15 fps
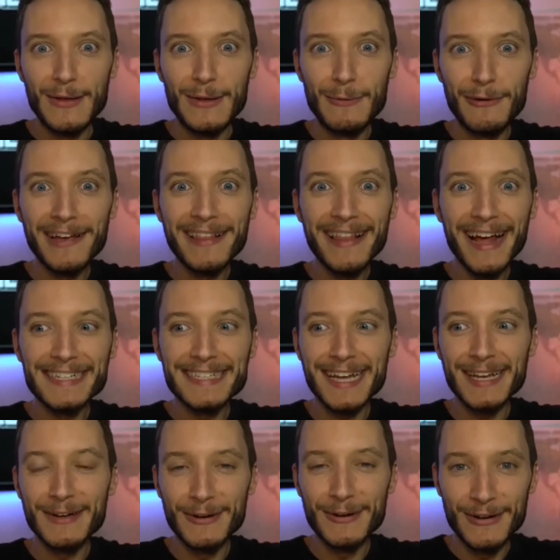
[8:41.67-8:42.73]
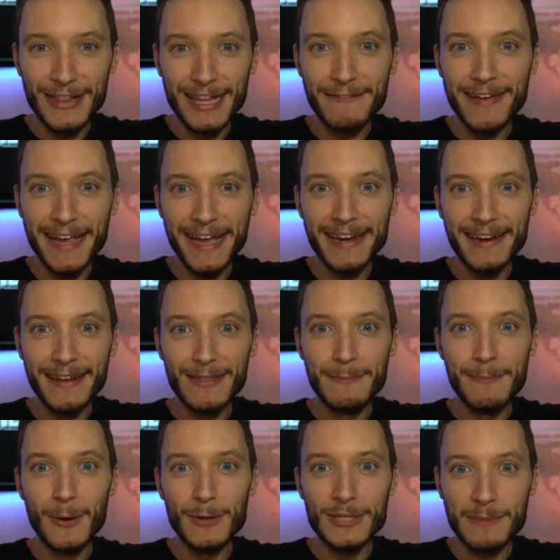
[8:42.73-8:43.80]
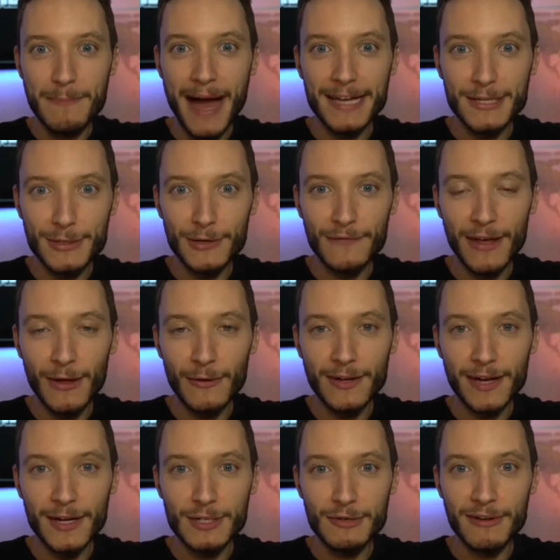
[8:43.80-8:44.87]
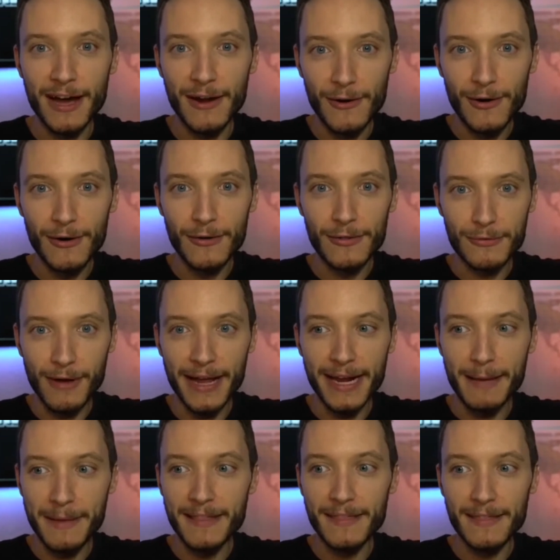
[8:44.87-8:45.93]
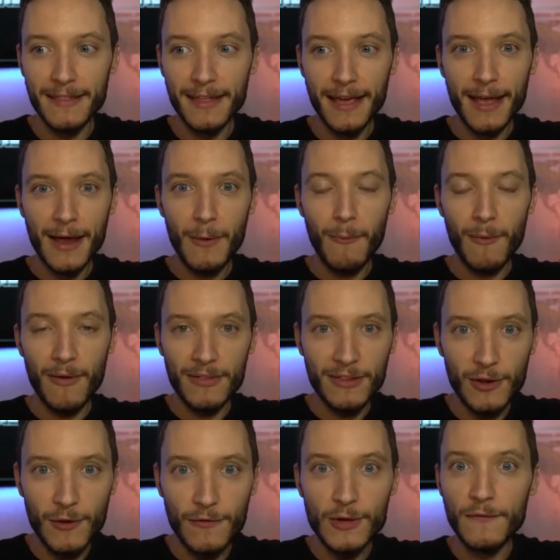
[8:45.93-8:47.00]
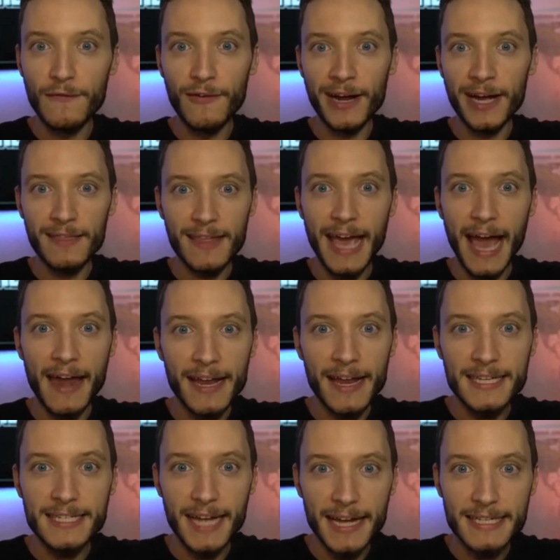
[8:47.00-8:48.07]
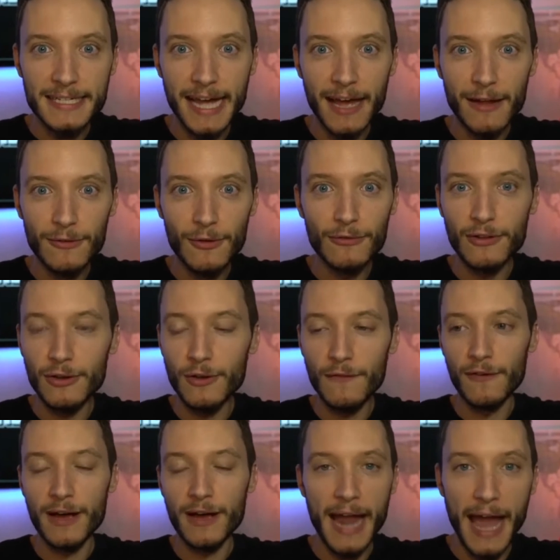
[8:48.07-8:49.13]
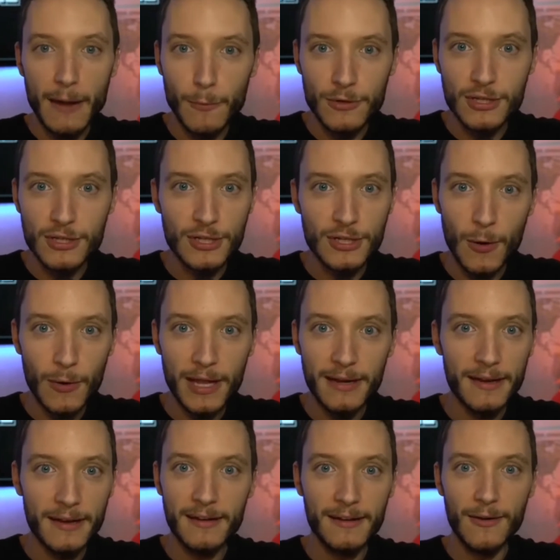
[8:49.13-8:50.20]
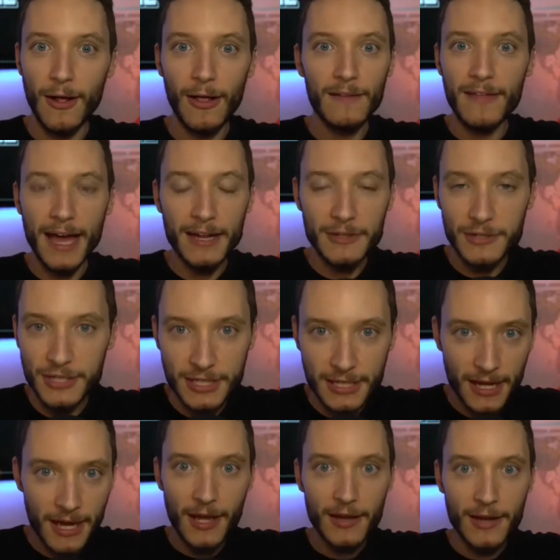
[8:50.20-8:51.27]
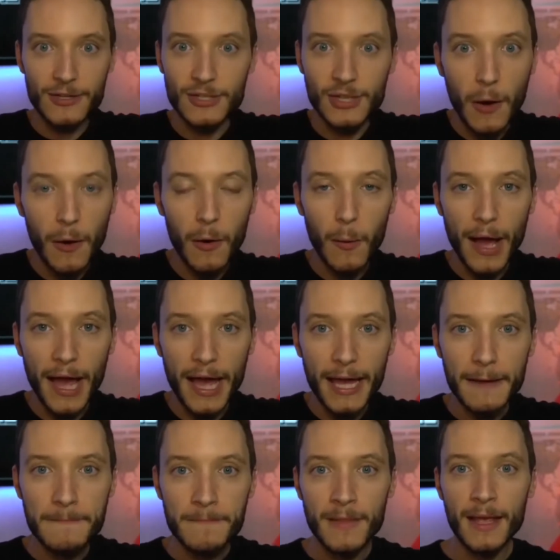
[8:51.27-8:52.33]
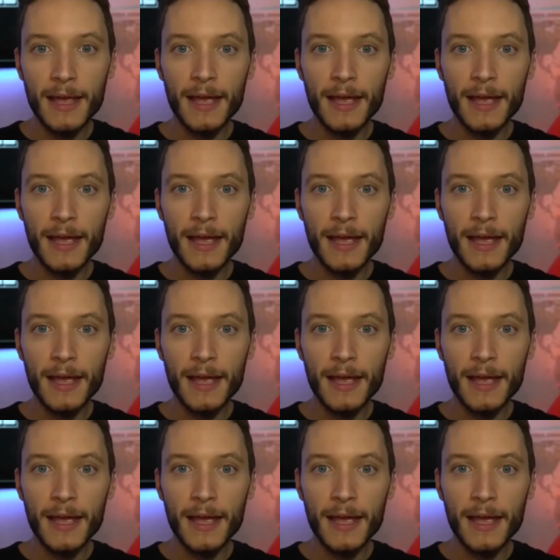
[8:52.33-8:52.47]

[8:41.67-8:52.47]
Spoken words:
you realize that you're living in the most mass surveilled country on earth, right? I mean, did you forget the NSA scandal? Did you forget Edward Snowden? Did all of that just go away?